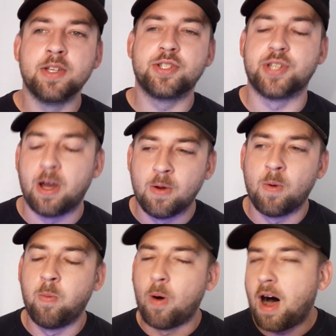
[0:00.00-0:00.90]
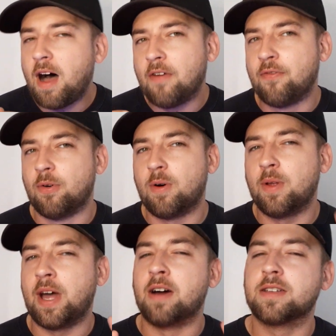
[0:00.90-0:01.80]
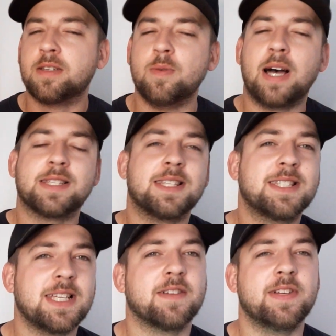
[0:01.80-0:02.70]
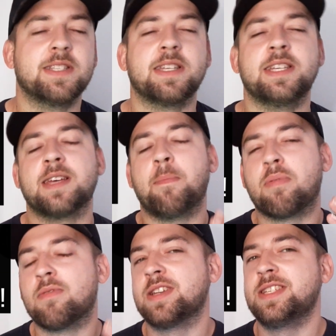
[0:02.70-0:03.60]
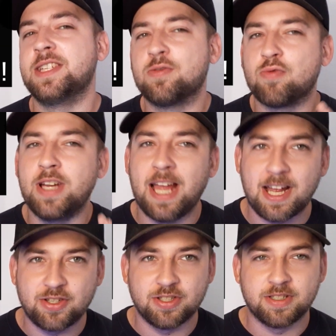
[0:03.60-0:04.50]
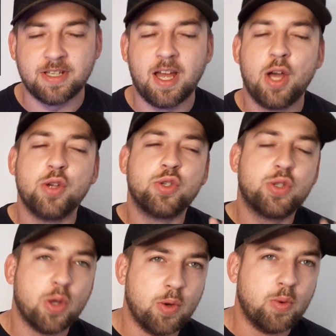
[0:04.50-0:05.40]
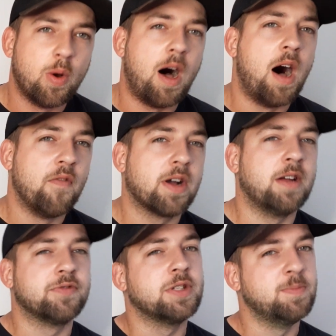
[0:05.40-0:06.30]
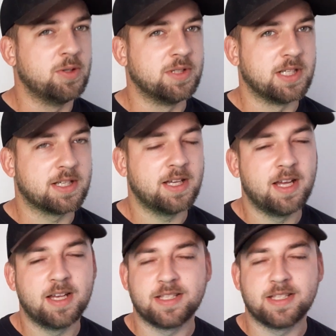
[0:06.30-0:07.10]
So, what I thought that I'd do as a series a British reaction to other countries' music.